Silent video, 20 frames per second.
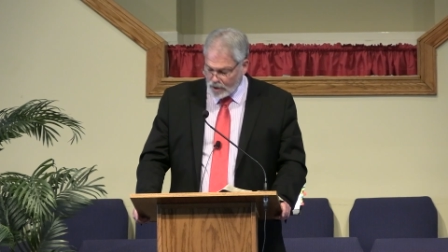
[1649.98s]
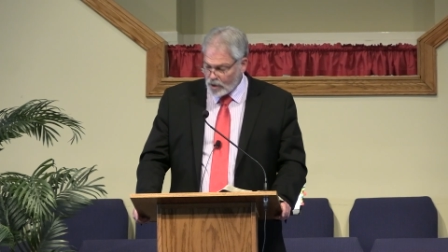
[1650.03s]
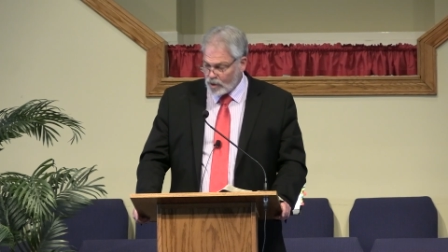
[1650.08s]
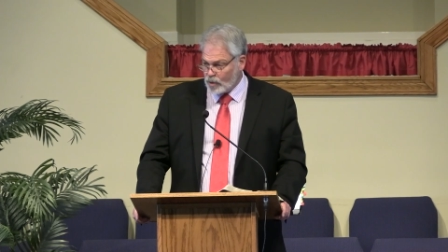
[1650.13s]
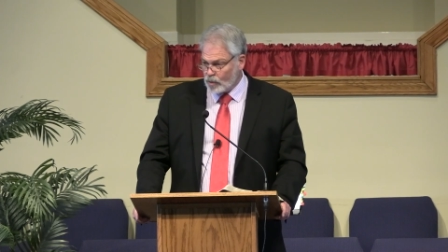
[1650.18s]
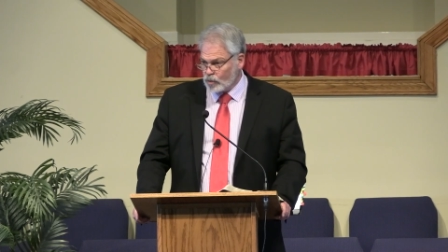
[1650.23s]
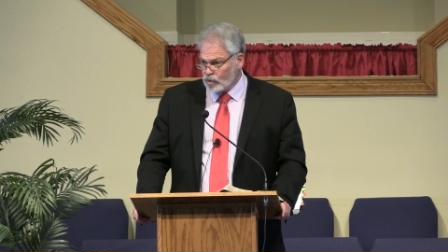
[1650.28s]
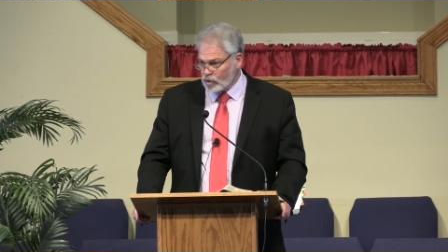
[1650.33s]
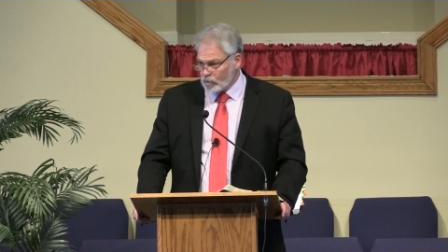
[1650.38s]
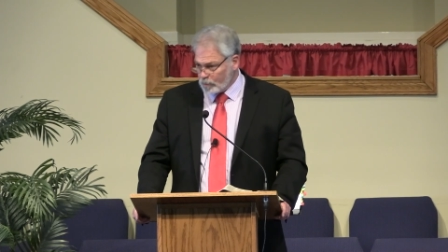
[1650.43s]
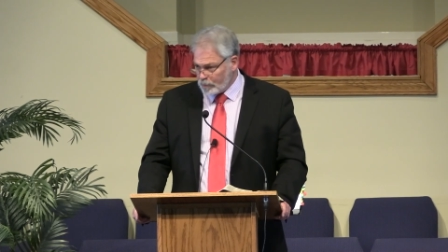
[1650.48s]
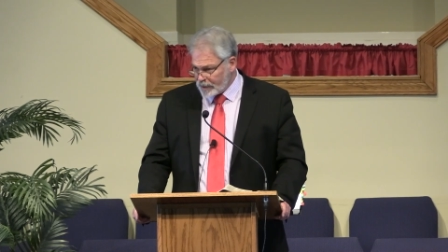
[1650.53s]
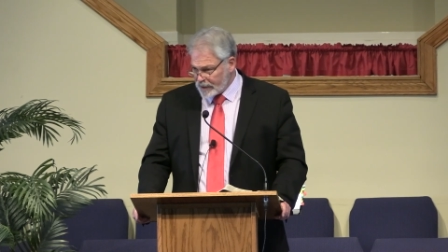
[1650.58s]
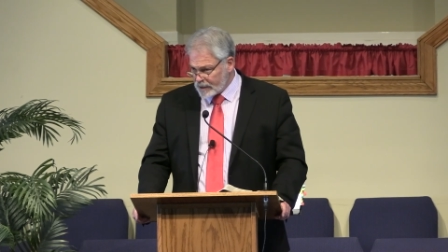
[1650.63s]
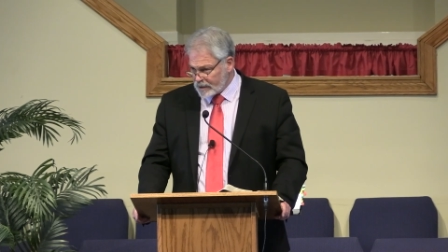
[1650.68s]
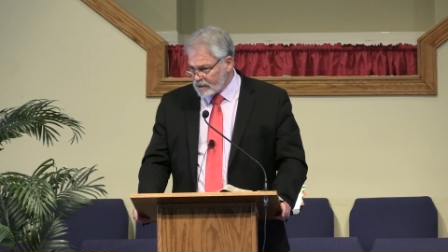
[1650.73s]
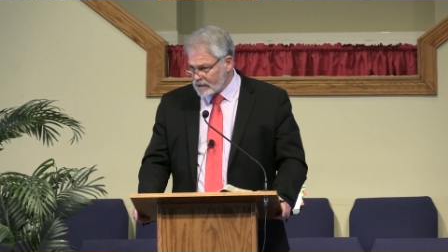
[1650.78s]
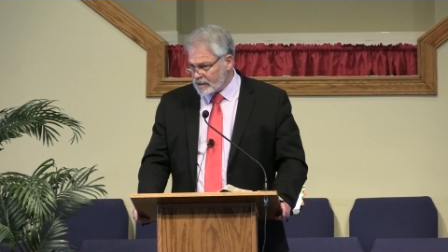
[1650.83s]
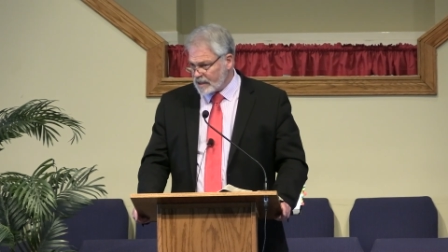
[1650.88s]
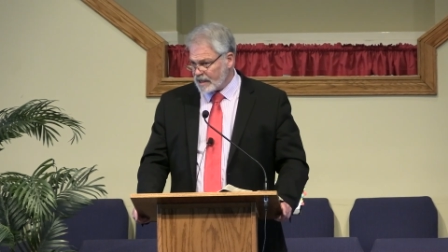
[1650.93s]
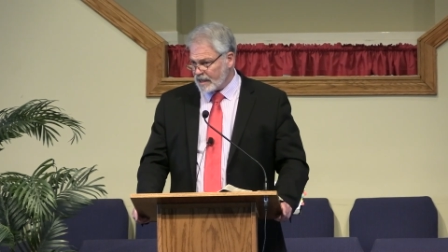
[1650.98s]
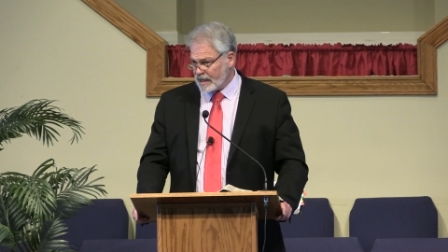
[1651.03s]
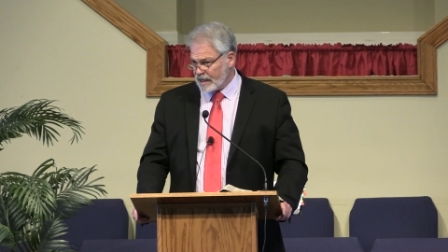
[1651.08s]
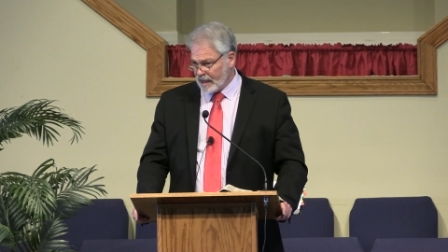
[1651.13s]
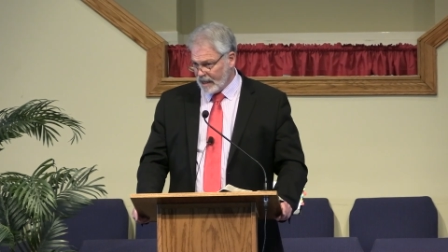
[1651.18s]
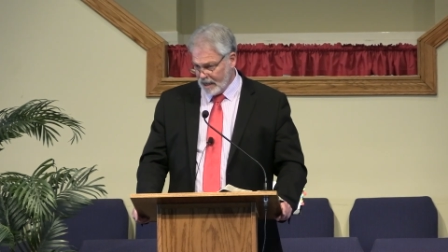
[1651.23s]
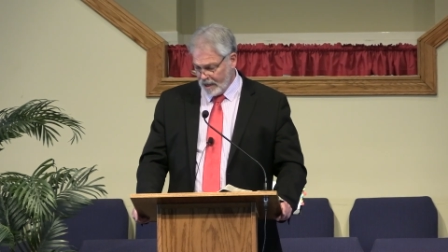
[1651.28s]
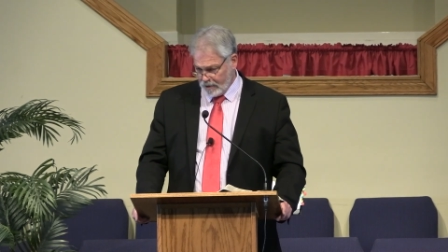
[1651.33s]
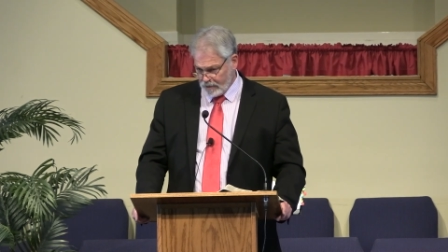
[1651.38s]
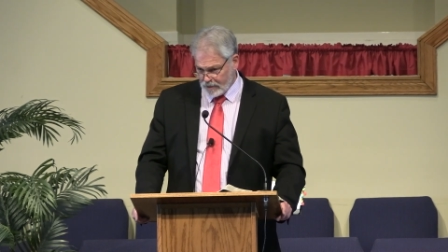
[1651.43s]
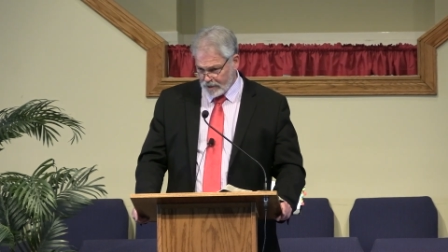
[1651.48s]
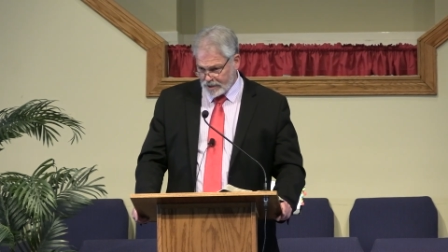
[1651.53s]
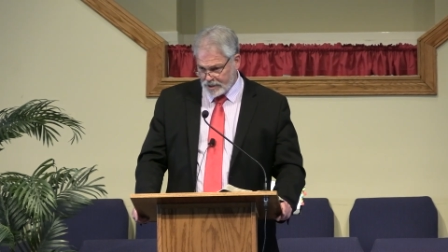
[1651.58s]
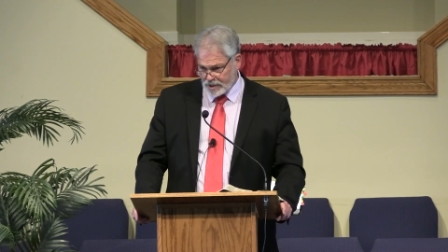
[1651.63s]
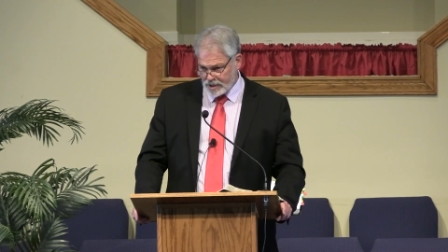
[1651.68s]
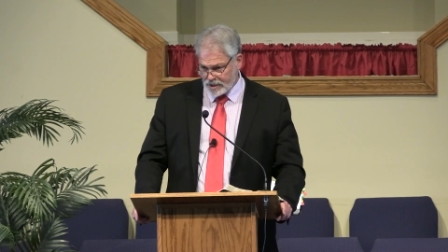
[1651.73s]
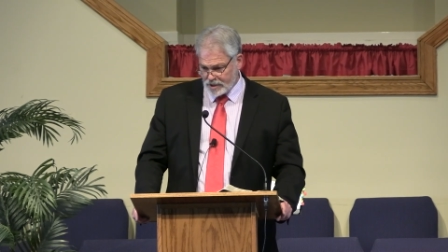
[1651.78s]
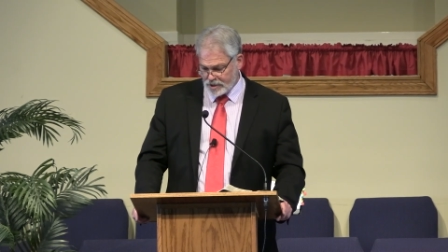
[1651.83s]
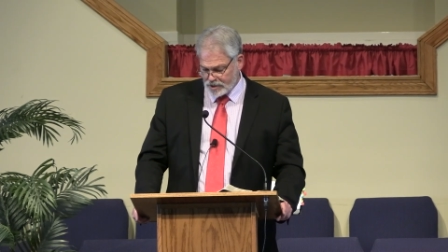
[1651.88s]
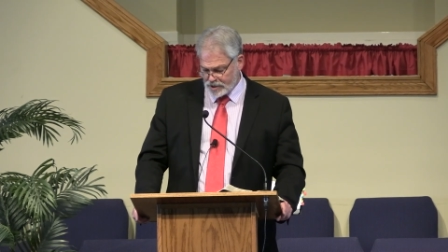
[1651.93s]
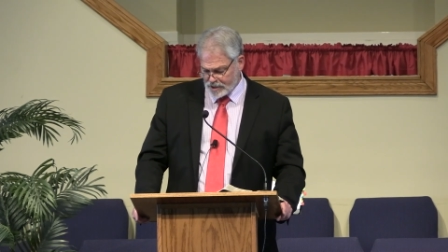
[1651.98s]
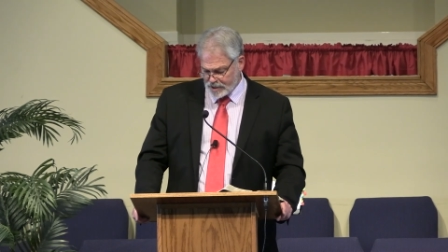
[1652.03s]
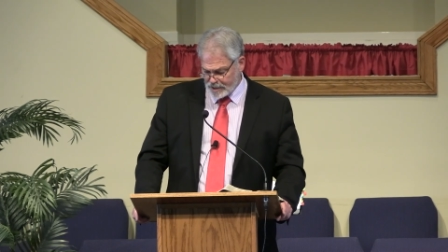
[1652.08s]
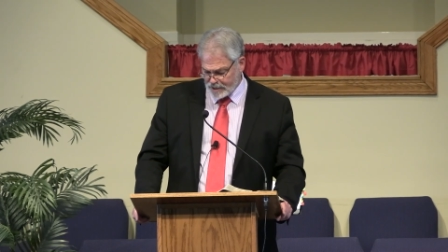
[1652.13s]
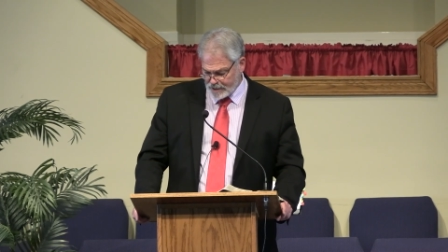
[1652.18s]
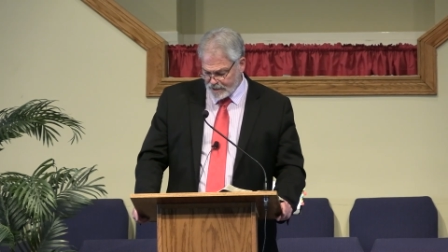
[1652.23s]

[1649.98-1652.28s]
will build a heritage